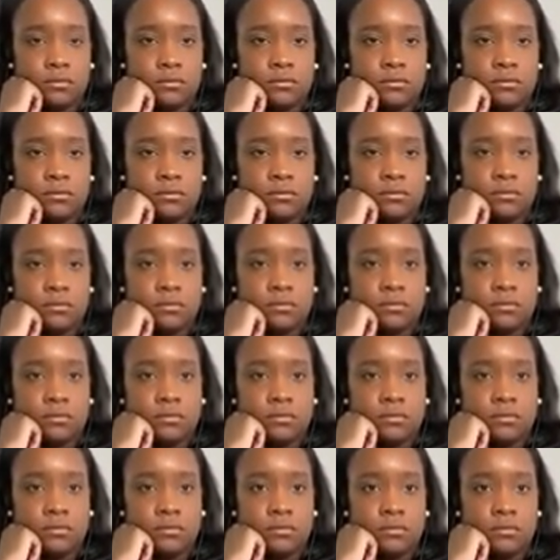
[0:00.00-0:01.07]

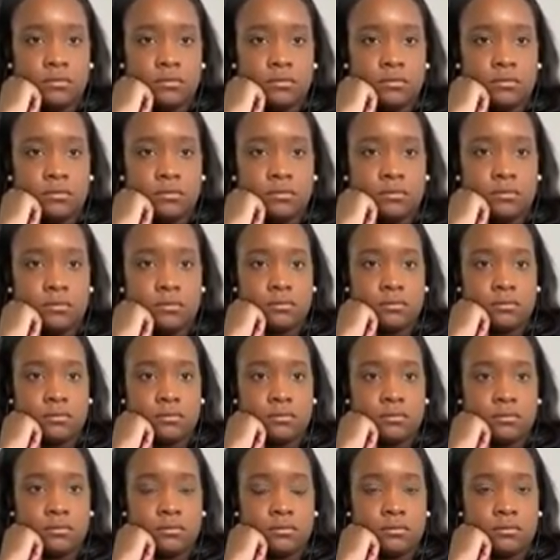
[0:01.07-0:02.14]

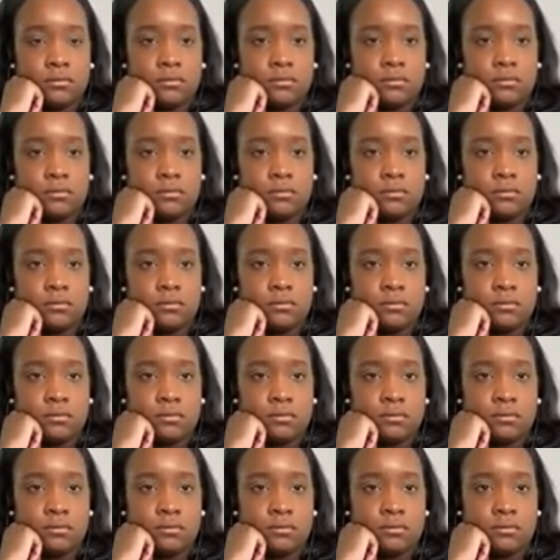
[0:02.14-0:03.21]

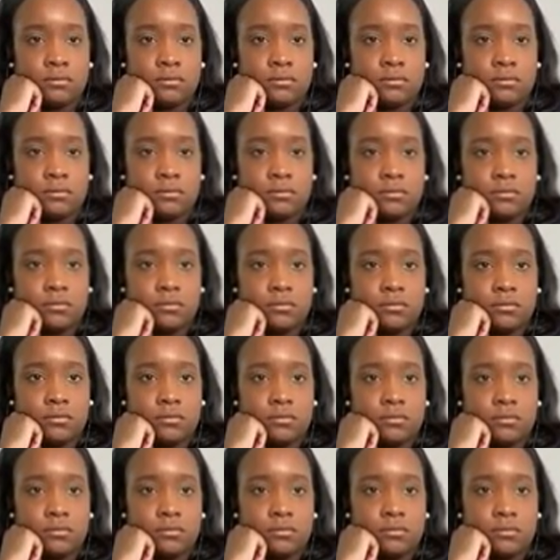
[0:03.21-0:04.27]

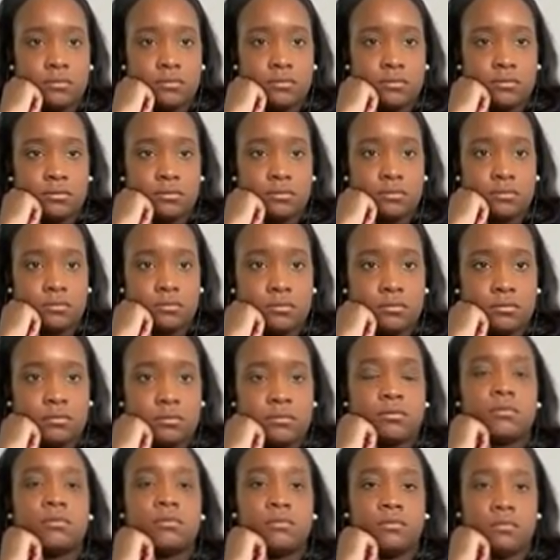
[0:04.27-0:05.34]

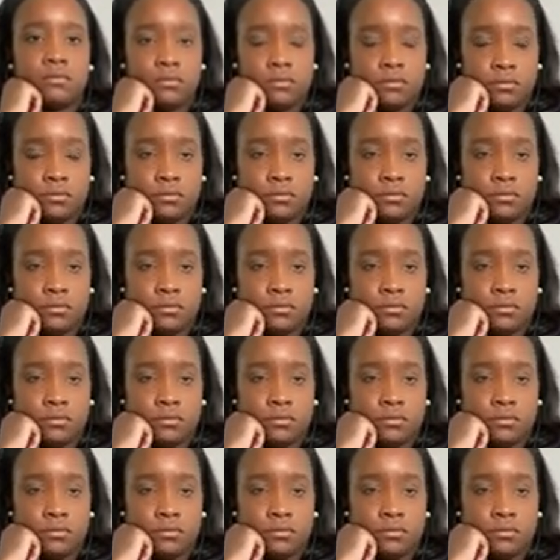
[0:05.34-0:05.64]
[no speech]